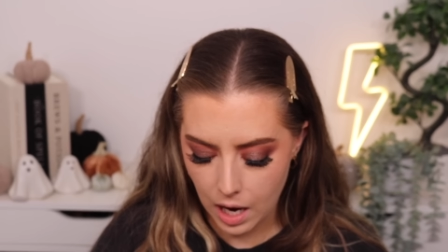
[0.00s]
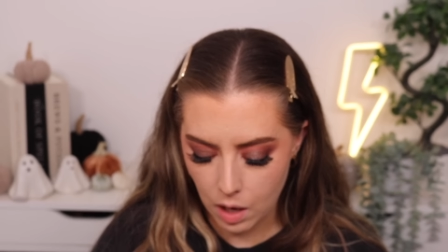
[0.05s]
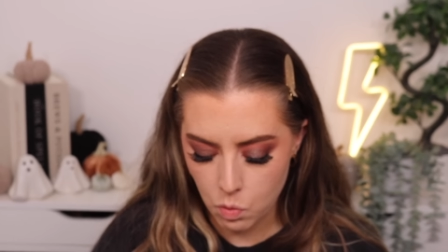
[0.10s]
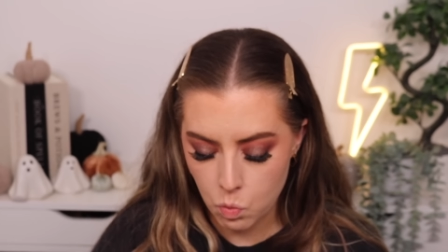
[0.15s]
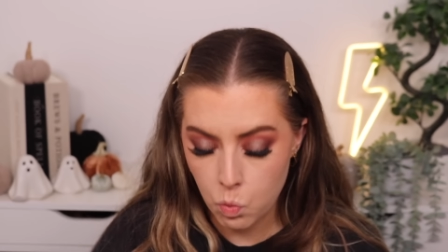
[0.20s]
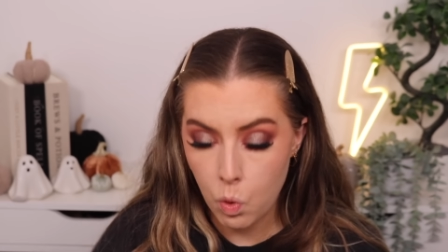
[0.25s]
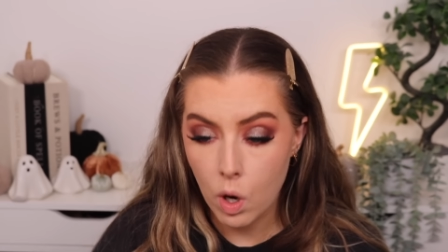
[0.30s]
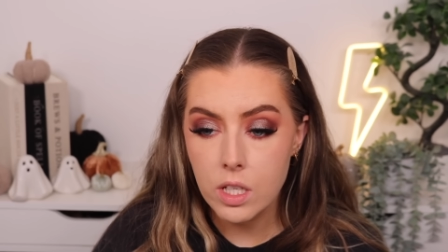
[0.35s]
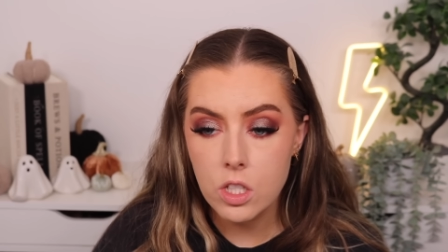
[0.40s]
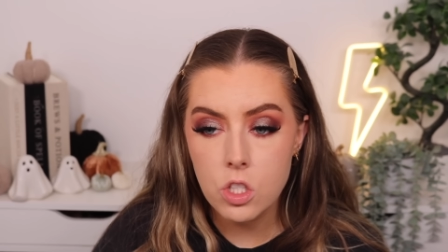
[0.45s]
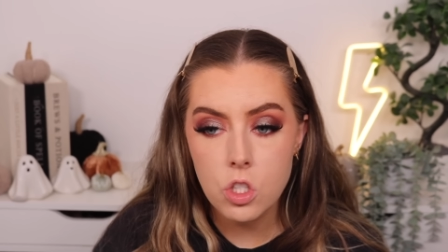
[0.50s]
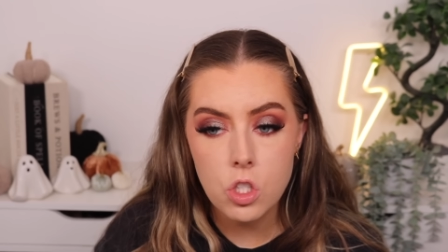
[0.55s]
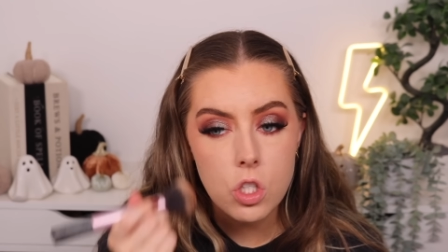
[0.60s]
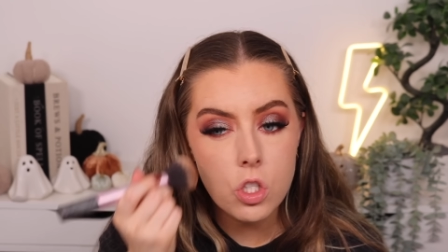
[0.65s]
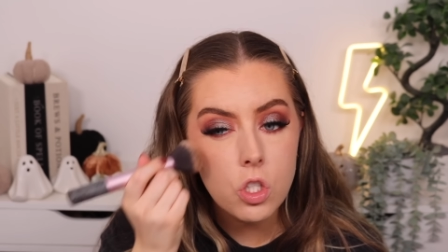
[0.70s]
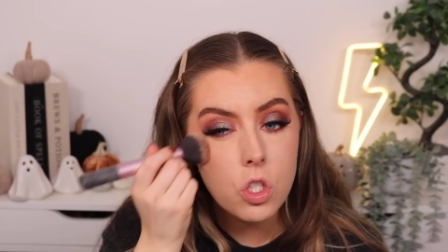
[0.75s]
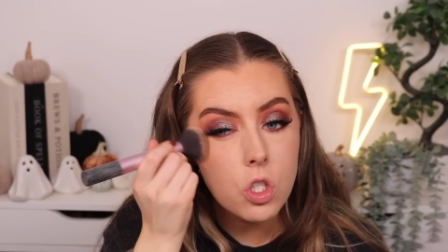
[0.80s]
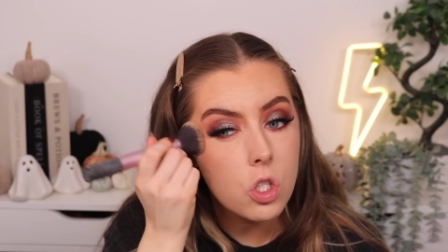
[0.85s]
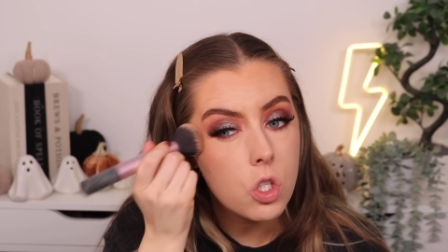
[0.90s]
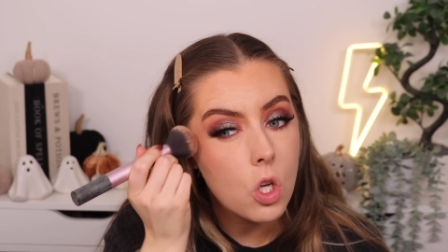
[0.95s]
And what is
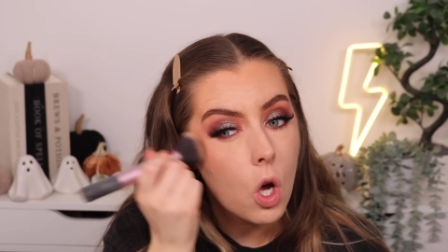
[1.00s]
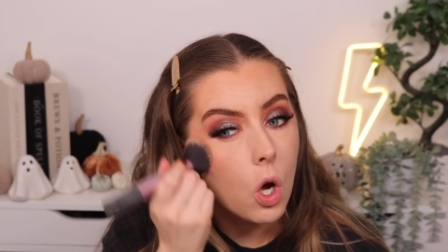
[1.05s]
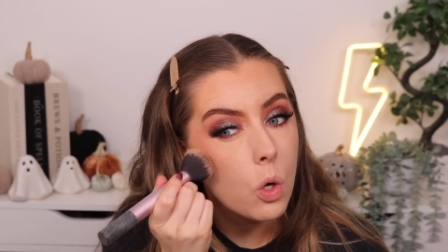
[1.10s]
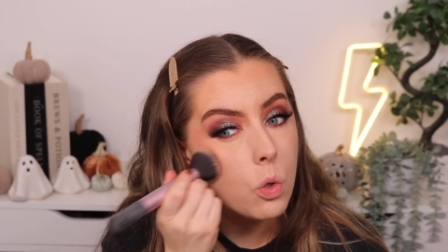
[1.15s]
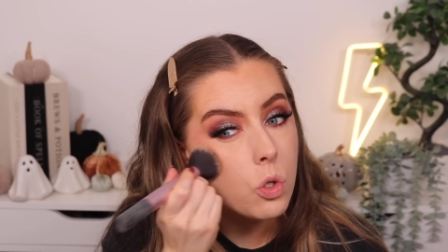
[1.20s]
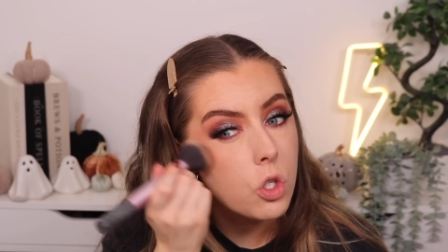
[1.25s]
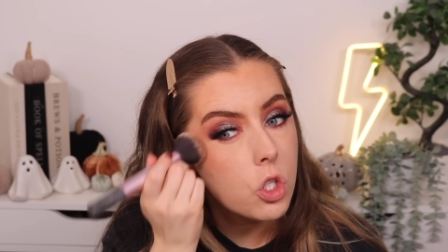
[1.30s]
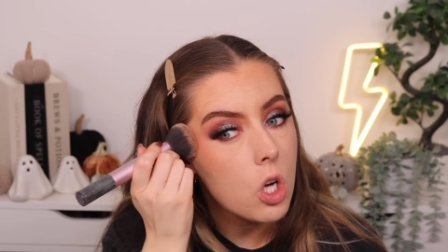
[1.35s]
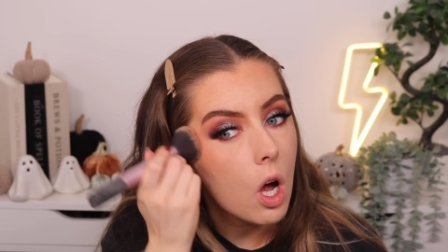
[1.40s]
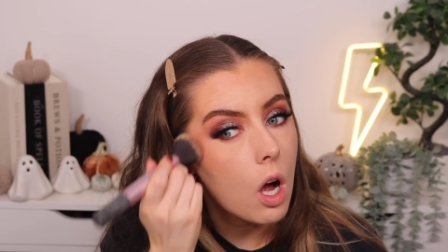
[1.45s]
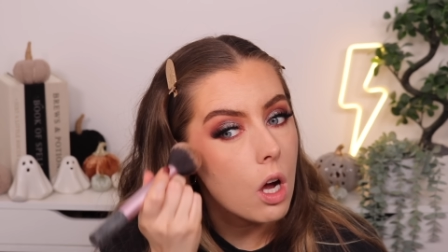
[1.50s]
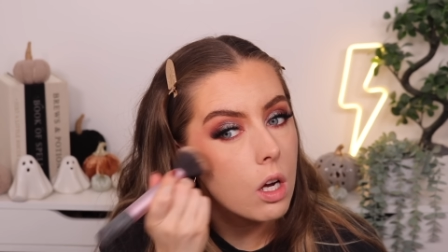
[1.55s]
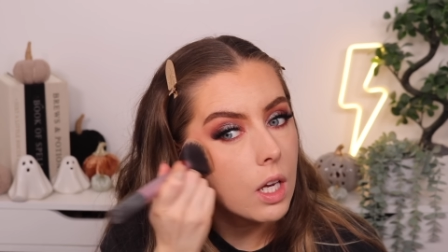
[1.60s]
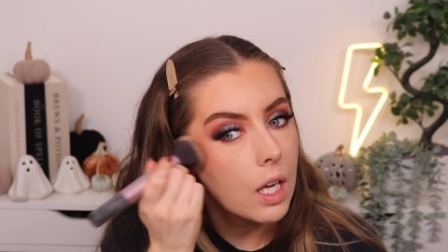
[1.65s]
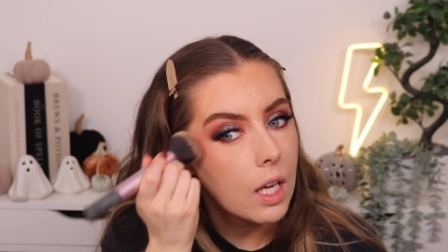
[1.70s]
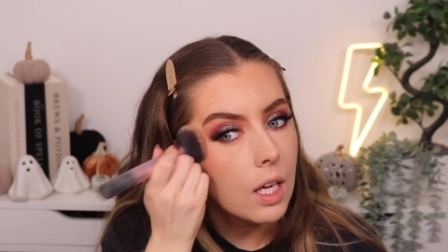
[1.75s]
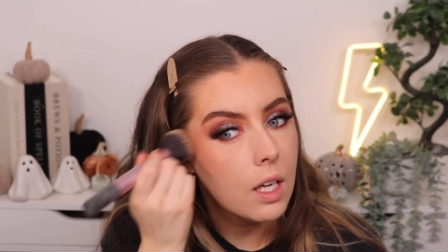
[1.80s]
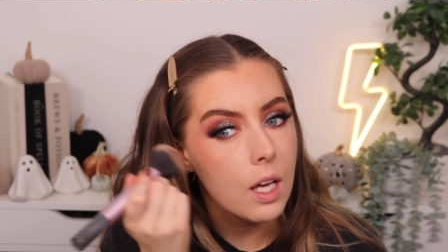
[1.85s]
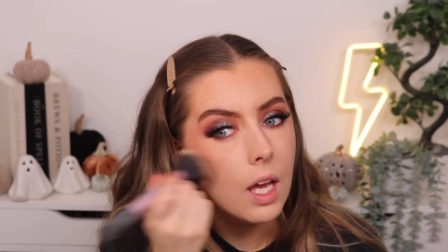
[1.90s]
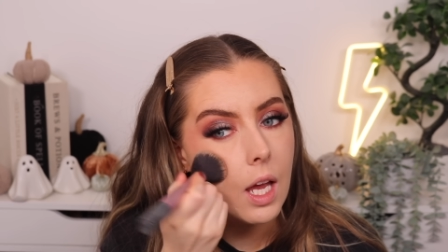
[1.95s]
just so
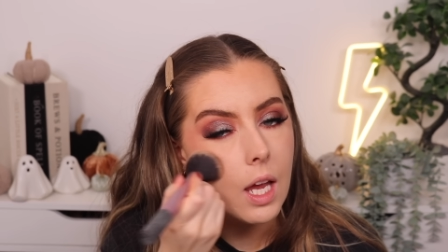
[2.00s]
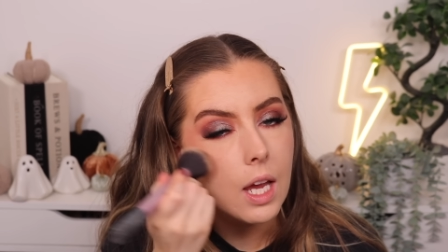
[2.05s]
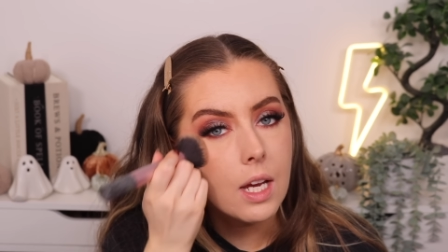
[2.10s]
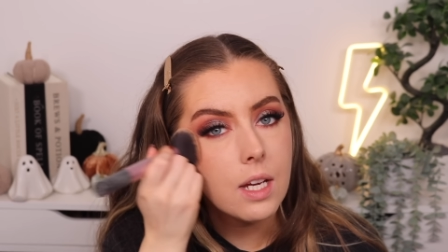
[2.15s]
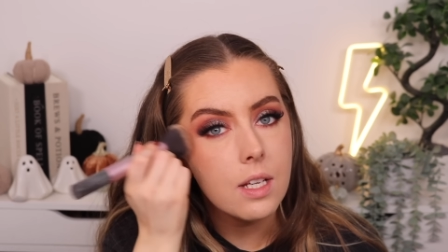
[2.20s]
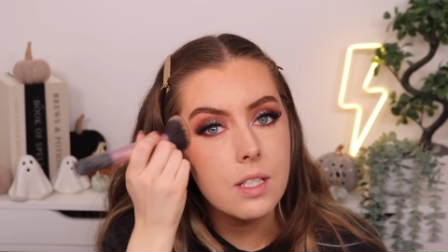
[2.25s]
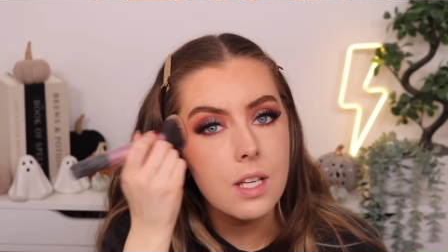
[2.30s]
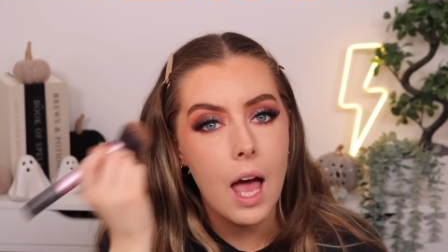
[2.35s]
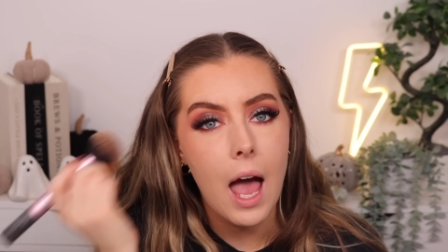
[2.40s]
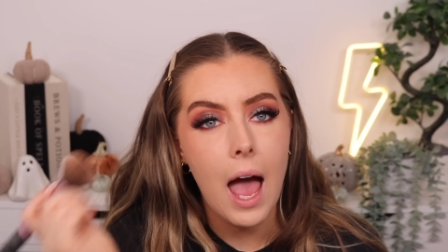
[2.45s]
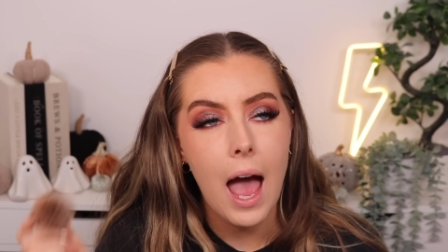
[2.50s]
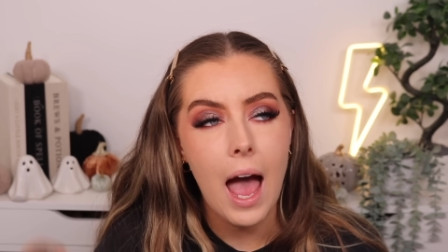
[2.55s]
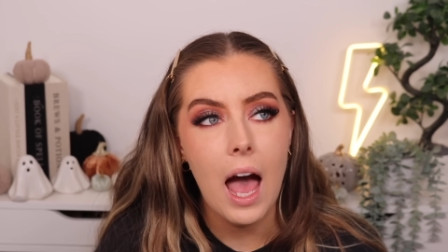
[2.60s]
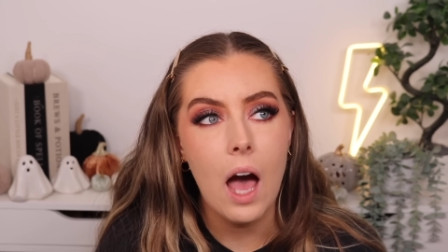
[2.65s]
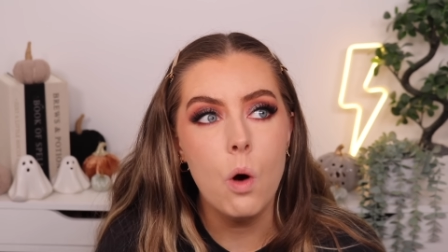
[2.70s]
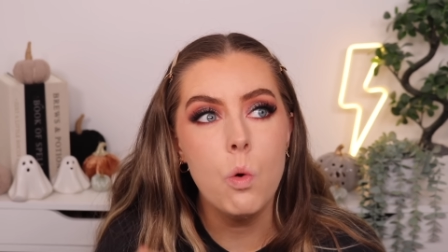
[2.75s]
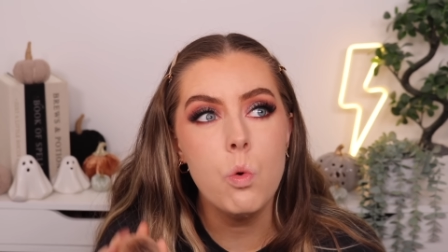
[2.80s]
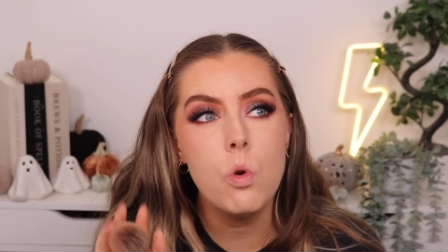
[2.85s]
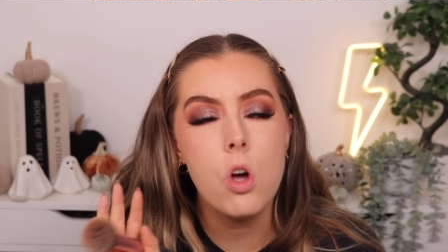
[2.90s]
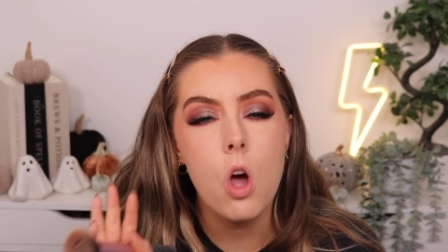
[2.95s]
shocking is
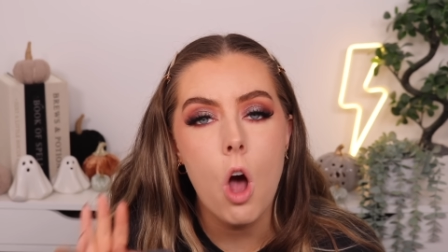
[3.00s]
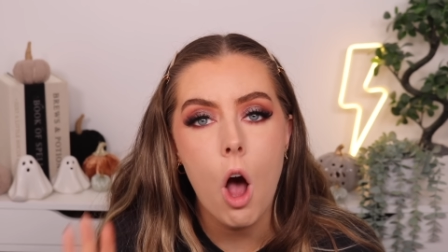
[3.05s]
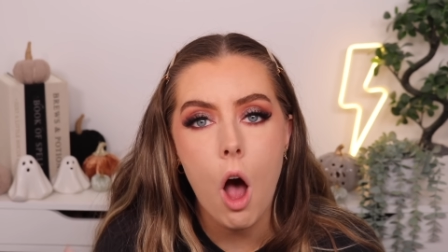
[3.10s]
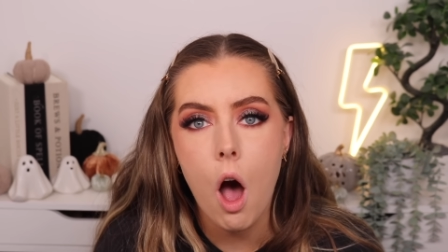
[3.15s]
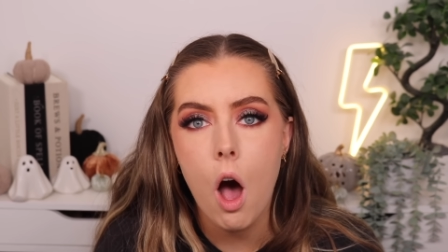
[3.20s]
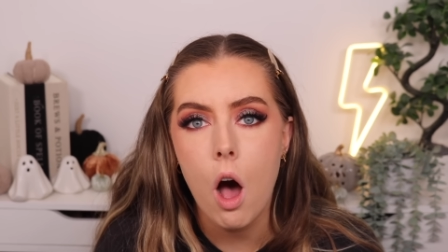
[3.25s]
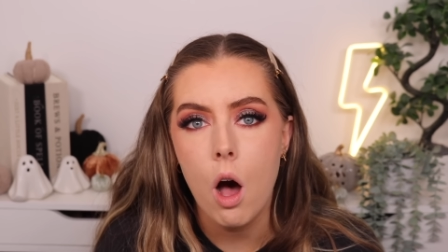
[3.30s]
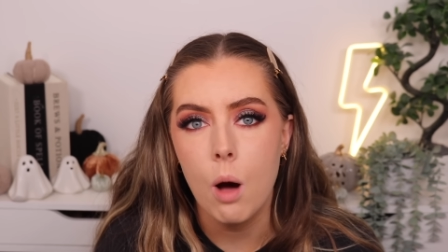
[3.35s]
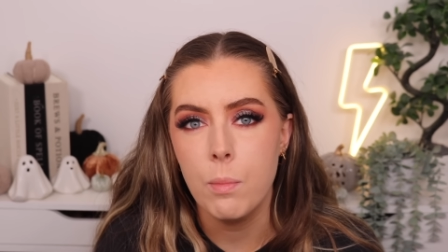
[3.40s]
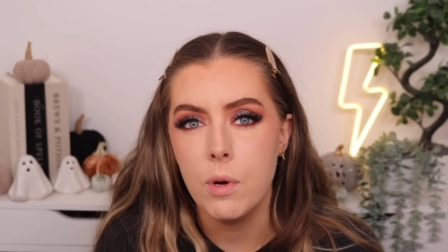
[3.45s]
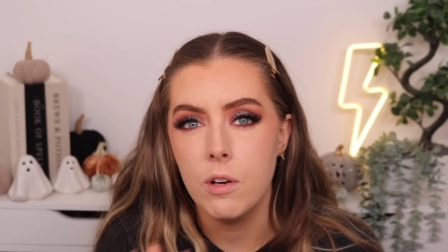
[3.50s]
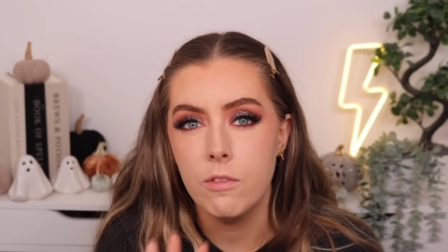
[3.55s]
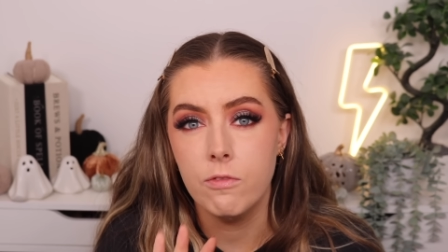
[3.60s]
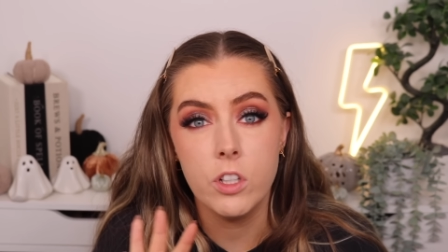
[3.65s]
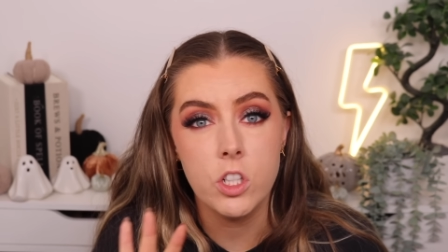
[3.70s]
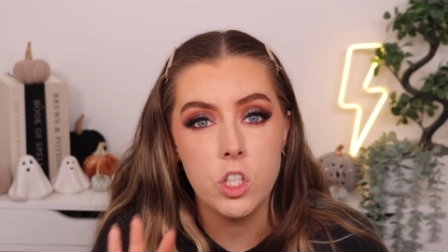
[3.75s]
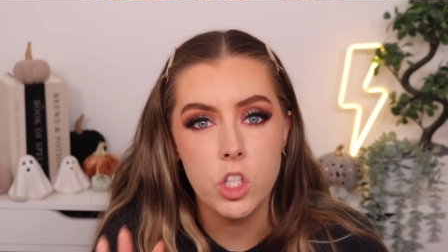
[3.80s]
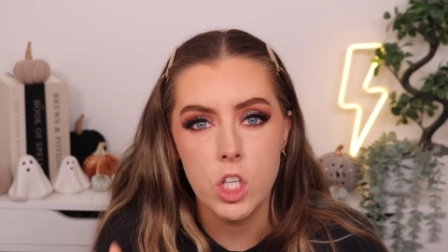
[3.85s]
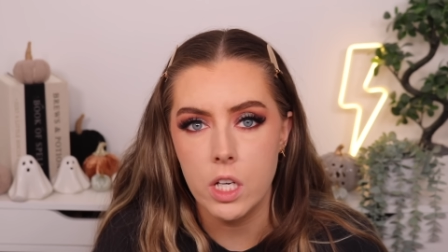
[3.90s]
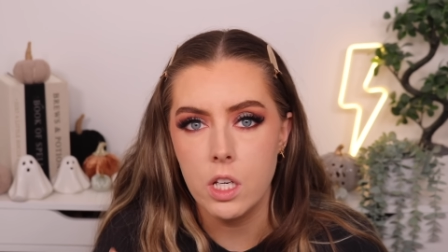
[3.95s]
how calm
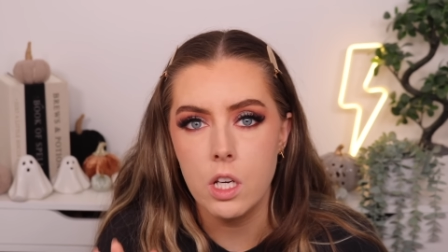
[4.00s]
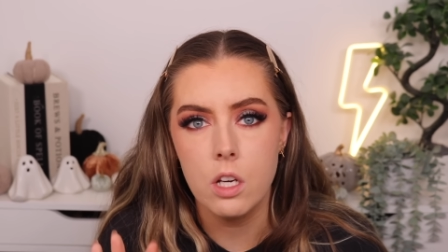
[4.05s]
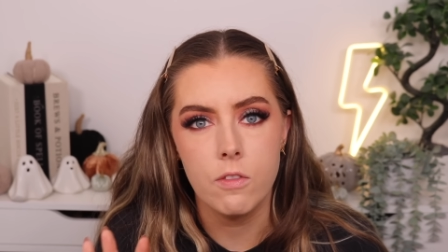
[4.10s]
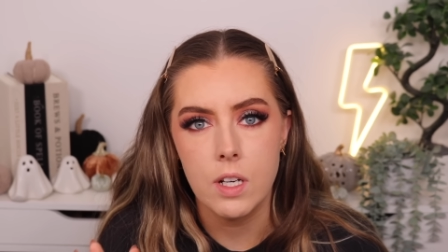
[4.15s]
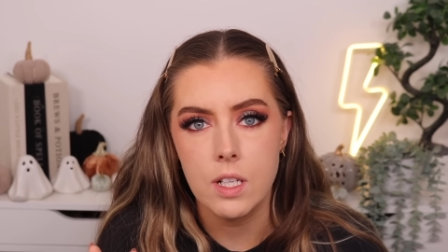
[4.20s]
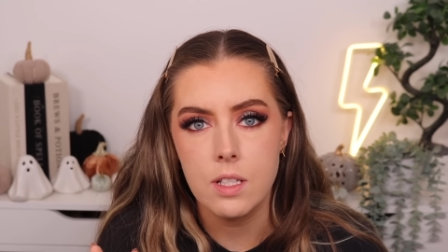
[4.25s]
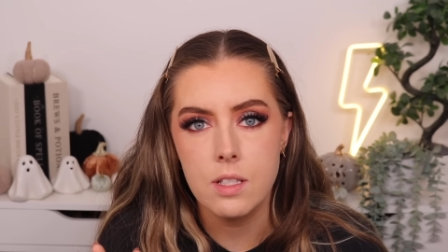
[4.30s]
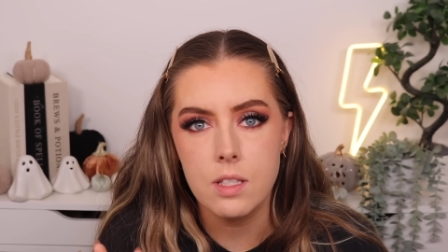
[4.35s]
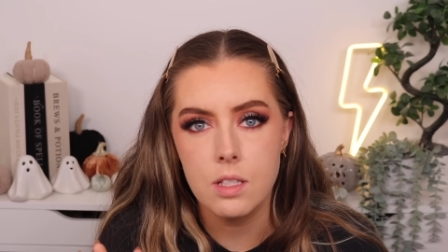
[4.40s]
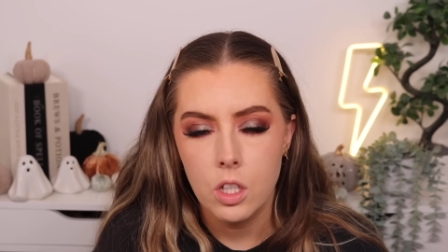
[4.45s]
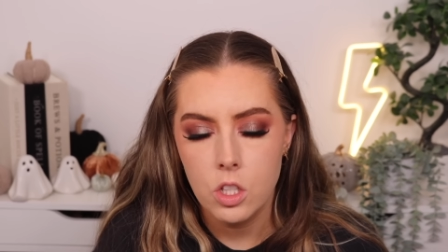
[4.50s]
Virginia is.